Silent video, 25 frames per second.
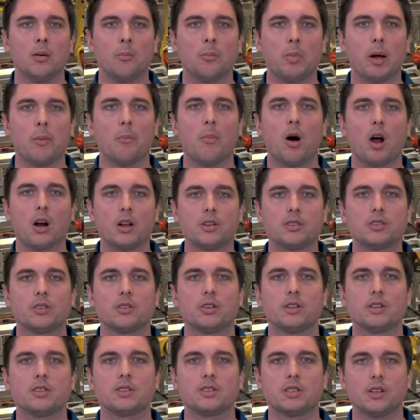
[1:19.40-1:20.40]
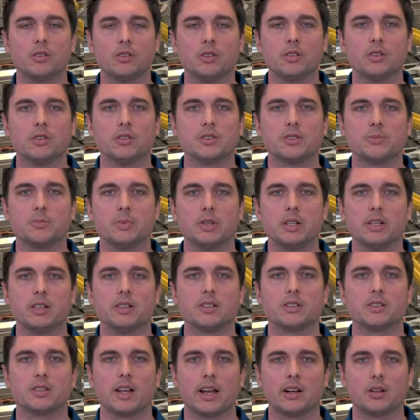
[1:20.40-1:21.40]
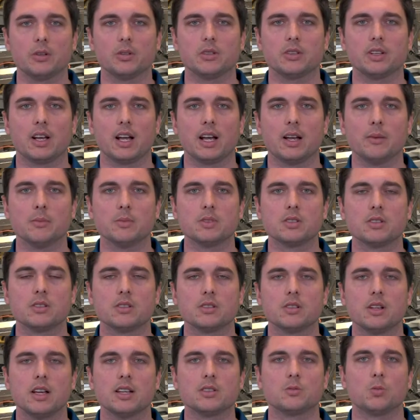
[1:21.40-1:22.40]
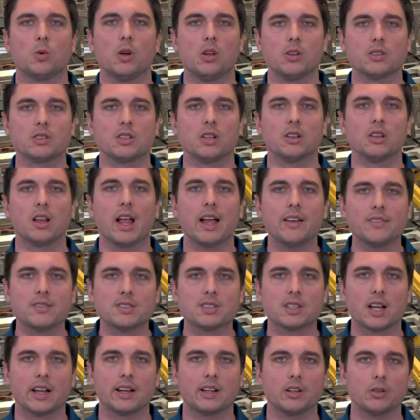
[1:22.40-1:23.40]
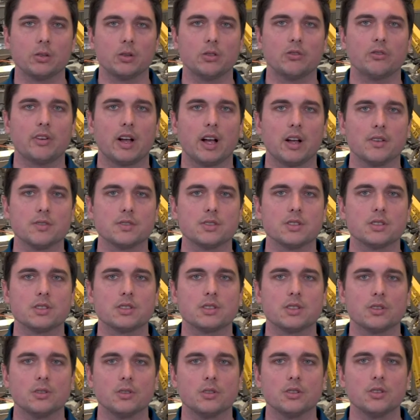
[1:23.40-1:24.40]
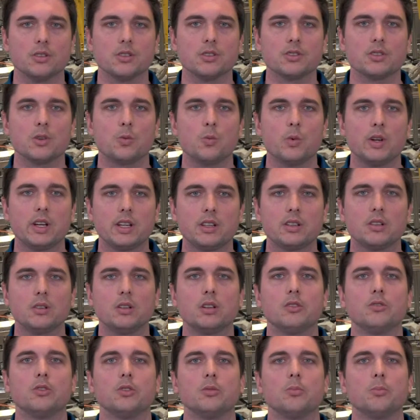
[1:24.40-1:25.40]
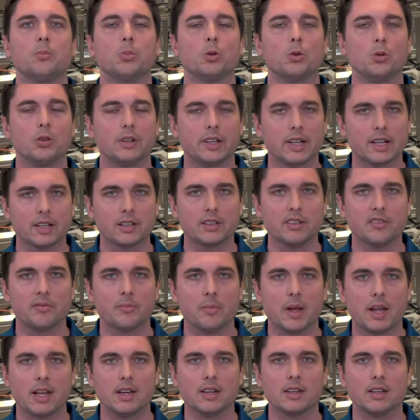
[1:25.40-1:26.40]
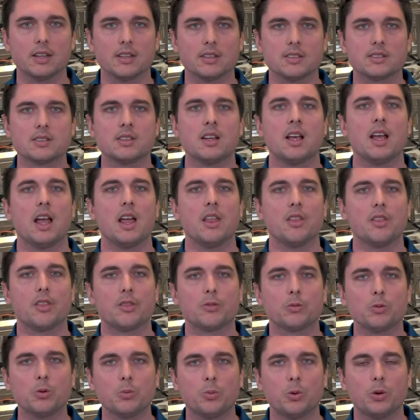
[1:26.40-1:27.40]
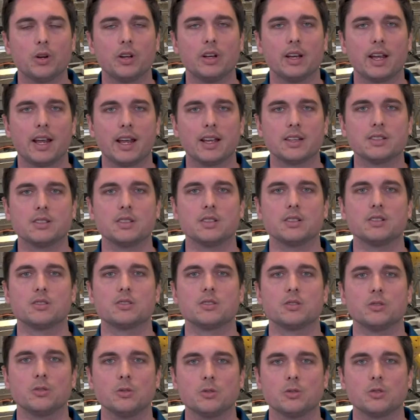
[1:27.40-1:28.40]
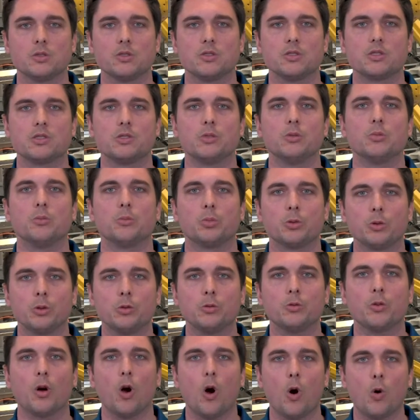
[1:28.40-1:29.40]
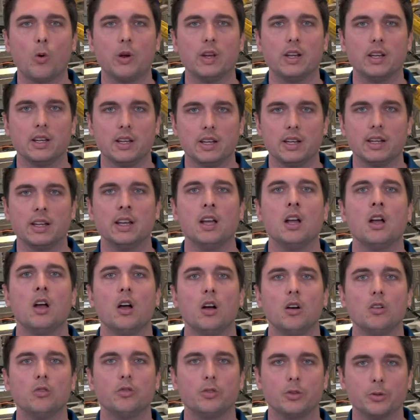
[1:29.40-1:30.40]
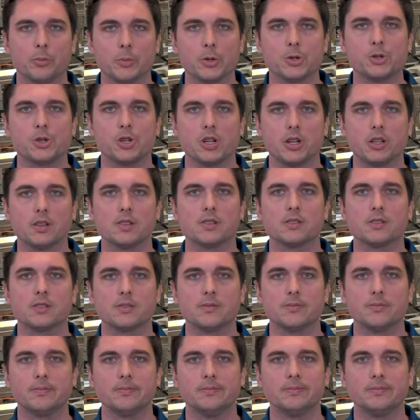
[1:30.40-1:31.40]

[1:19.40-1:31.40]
By monitoring cylinder speed and cycle times, as well as the life cycle of valves and cylinders, we can deliver predictive maintenance and throughput enhancing solutions to improve OEE of your machines.